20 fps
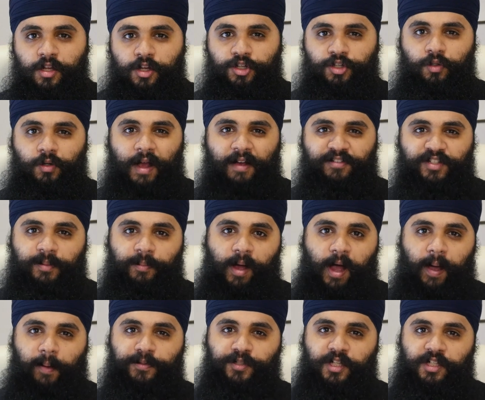You do have some
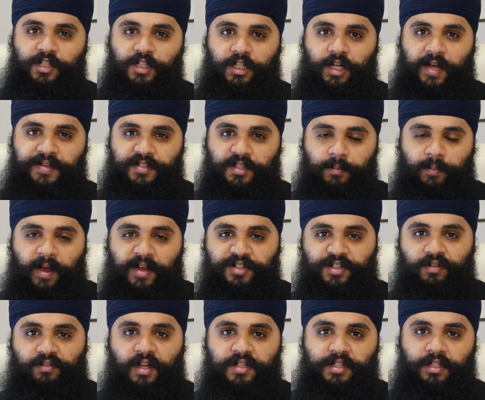options to customize
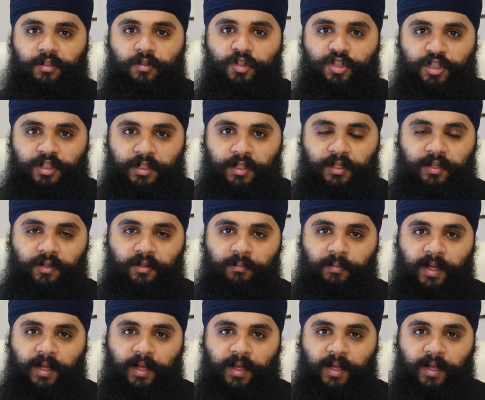the resolution a little